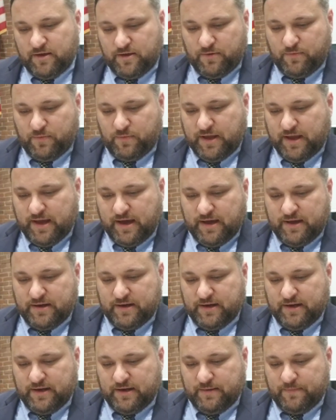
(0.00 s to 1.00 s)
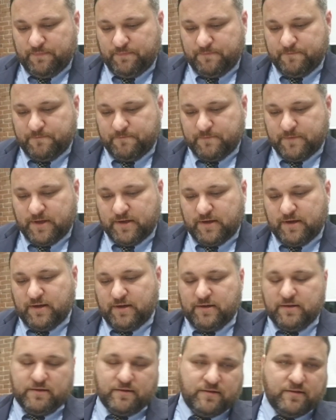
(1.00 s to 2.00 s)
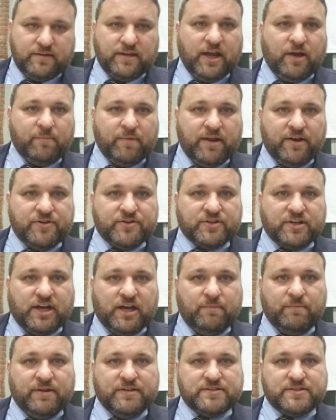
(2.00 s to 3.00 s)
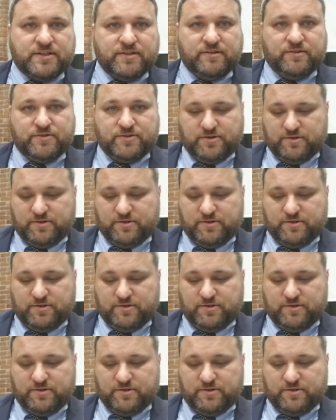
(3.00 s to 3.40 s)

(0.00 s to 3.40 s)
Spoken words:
We had town manager comments that